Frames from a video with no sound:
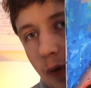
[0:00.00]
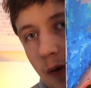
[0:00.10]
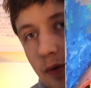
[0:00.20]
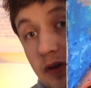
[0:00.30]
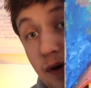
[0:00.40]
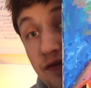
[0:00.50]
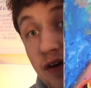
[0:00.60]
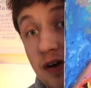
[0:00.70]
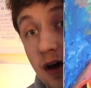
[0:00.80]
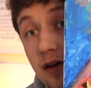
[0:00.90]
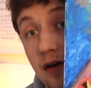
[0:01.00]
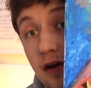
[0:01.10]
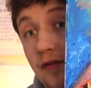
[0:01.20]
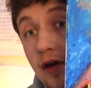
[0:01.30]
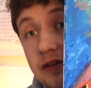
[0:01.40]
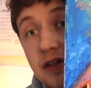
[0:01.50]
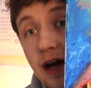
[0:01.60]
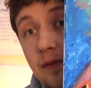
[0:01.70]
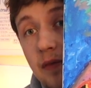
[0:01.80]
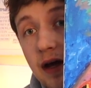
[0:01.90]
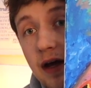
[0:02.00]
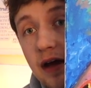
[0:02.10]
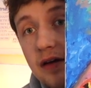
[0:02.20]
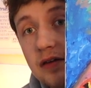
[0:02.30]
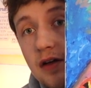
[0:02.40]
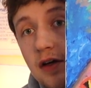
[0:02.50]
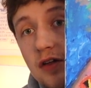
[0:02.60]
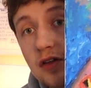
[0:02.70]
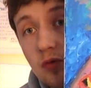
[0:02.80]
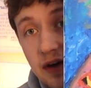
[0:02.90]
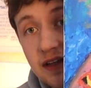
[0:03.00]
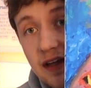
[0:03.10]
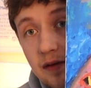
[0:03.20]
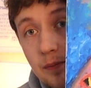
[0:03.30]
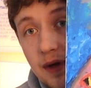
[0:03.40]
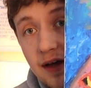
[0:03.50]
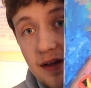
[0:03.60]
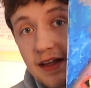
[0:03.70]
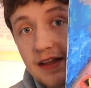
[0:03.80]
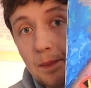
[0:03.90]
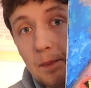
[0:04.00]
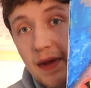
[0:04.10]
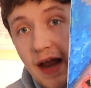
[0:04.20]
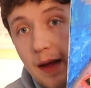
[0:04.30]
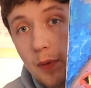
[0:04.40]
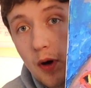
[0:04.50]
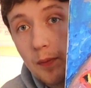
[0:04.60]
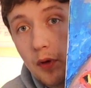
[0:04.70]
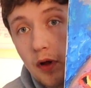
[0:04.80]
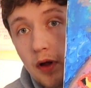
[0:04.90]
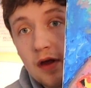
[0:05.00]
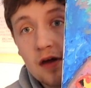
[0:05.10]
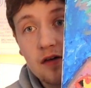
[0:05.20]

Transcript: Purple is my favorite color of all time, and there's a reason, because it's like midnight purple,